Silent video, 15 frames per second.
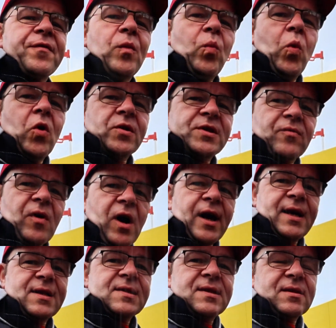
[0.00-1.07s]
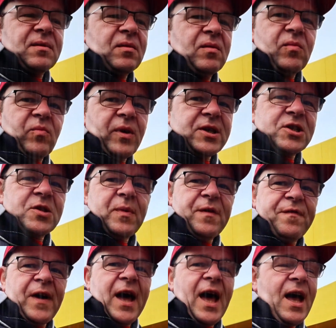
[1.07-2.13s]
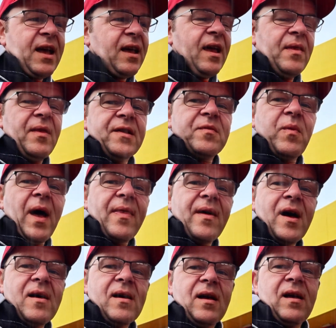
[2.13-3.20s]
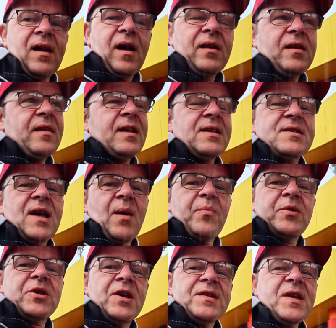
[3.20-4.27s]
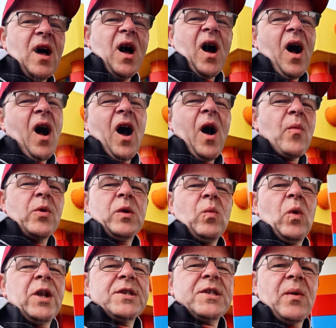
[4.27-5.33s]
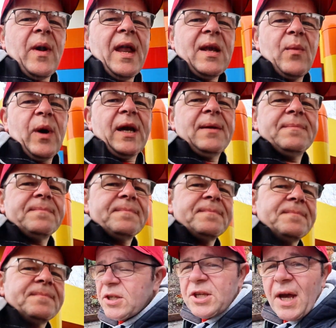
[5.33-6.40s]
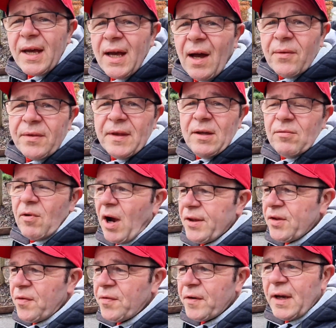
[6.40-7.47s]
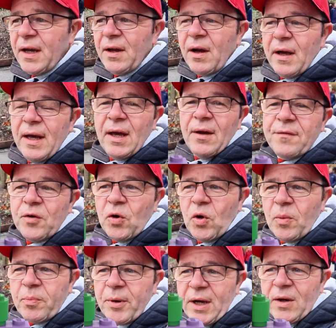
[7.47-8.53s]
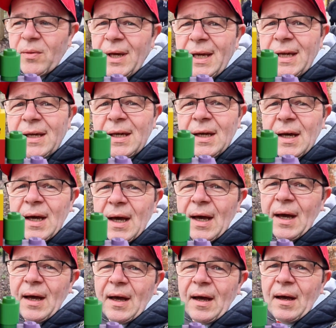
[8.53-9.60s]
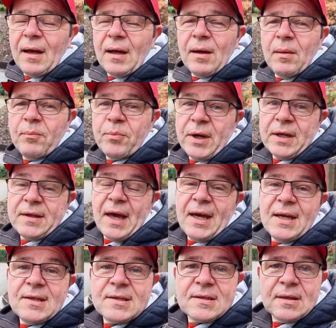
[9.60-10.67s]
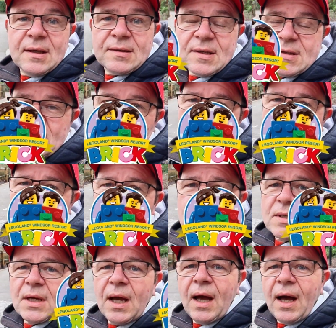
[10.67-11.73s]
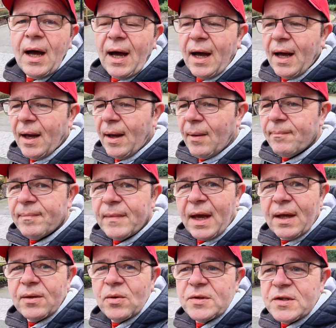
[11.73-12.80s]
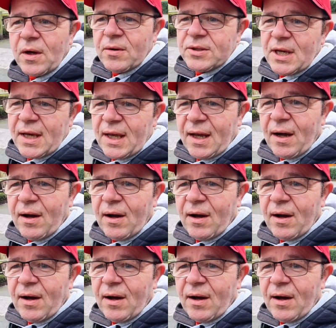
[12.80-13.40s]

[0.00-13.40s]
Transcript: from water rides, which, to be fair, in this weather and these temperatures, I wouldn't want to do anyway. So to check out the ride offering here for Brick Week. Brick Days, as it's now called, and also checking